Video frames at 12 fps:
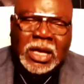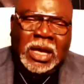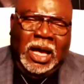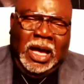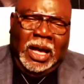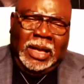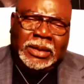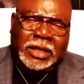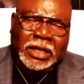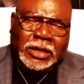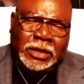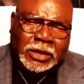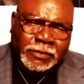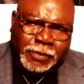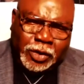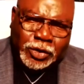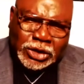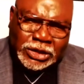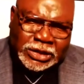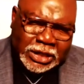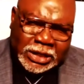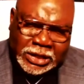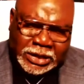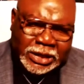The
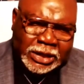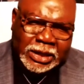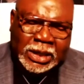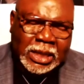versatility